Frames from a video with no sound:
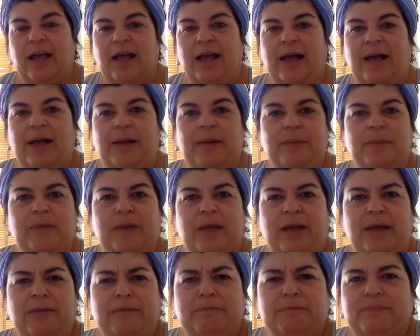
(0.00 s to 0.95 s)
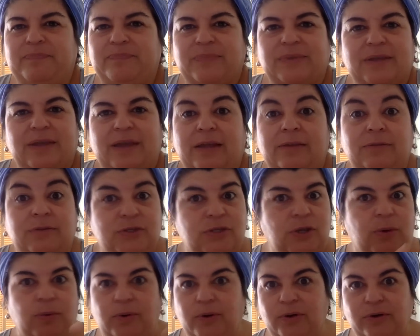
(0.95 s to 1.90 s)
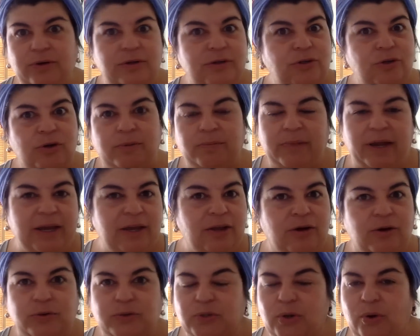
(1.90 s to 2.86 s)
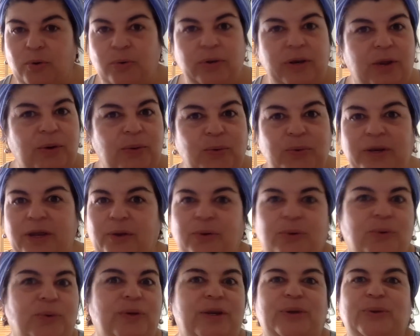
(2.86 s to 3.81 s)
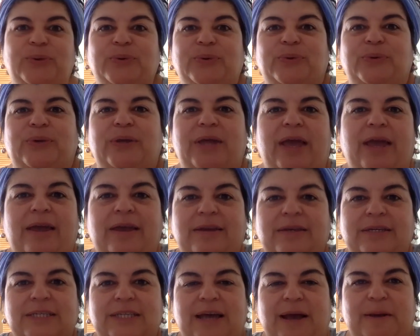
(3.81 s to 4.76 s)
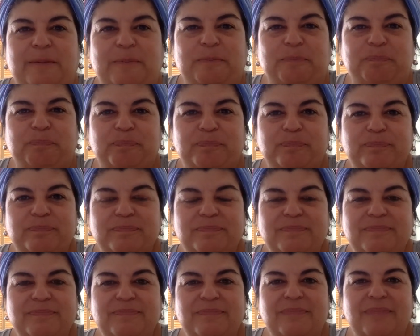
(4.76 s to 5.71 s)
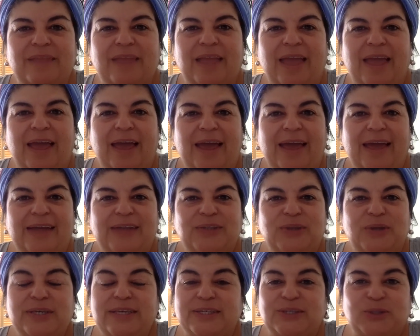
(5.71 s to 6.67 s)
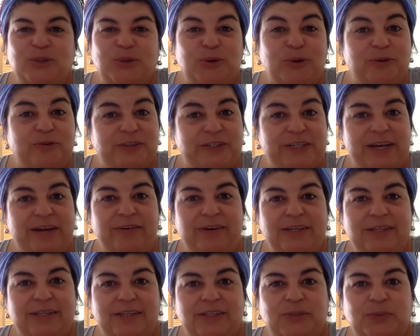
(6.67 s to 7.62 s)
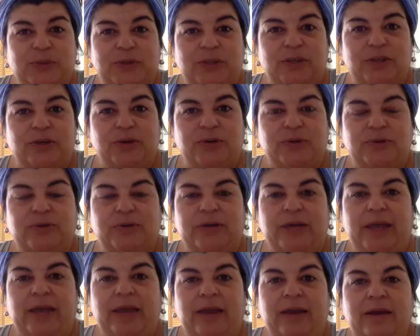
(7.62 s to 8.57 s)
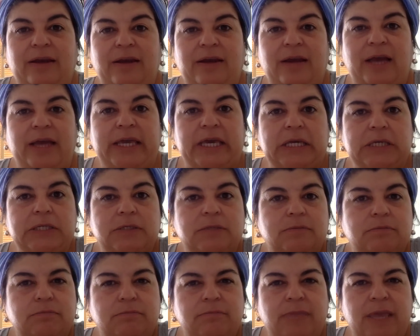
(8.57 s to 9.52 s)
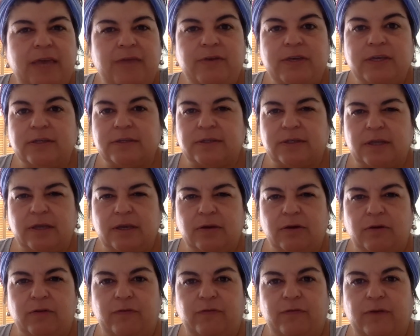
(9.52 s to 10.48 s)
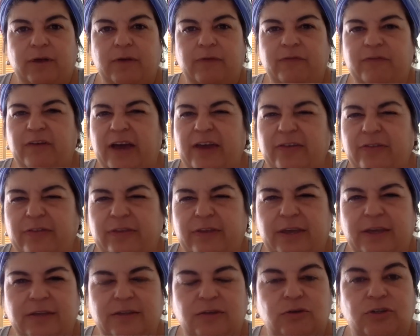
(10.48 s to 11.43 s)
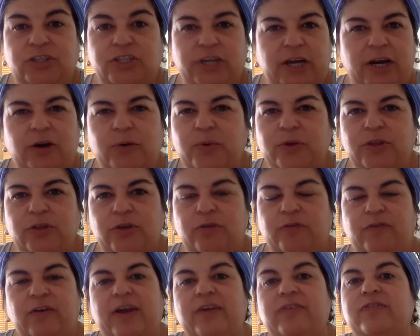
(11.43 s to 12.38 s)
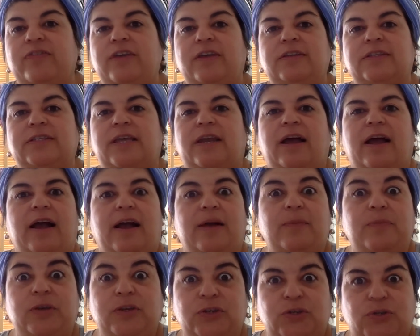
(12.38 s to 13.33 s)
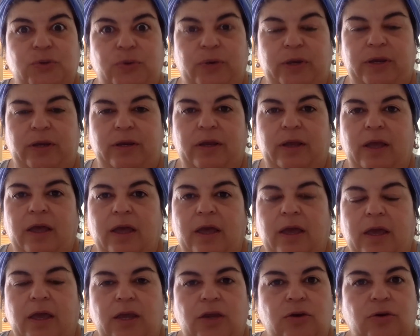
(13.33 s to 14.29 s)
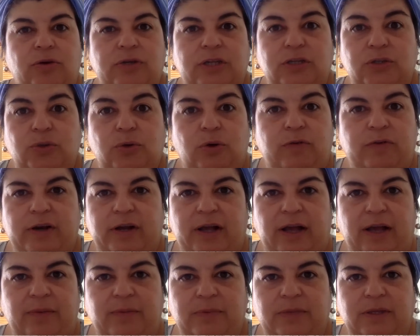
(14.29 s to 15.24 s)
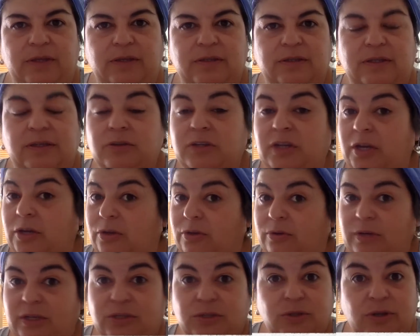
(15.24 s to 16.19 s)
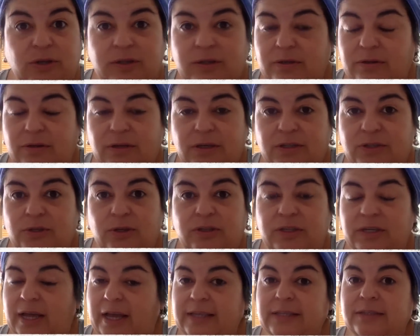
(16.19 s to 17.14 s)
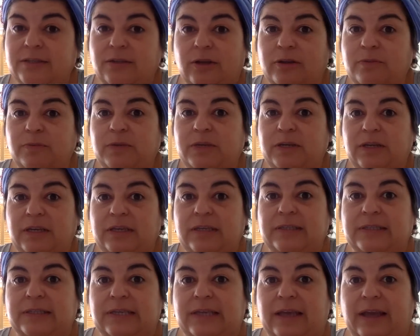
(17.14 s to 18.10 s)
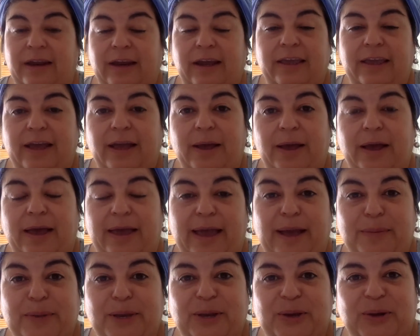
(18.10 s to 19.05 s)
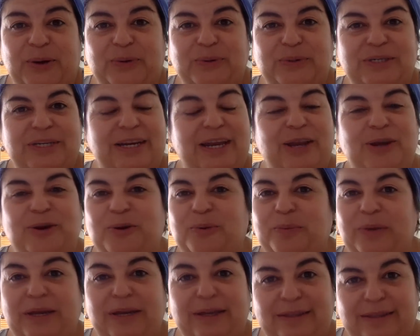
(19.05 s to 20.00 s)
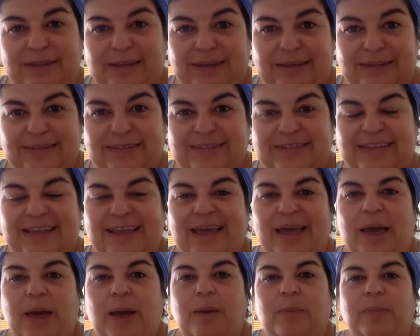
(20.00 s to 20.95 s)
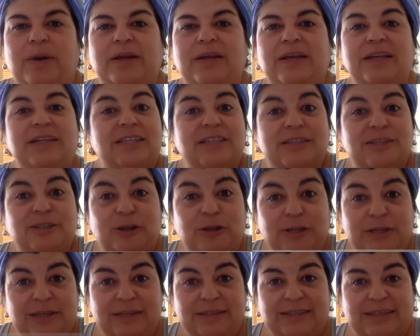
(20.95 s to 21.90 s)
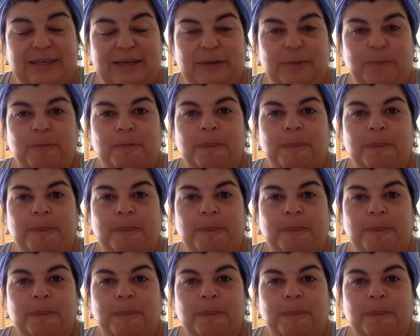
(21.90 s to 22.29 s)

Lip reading: And so on. Your mind goes on and on and on and on. And so I just thought of sharing this with you, and I guess maybe just think of five things, or share with you five things that I have been doing in order to overcome this. To tell you, has not been easy, and I am a coach, and I know many things, but it is not easy.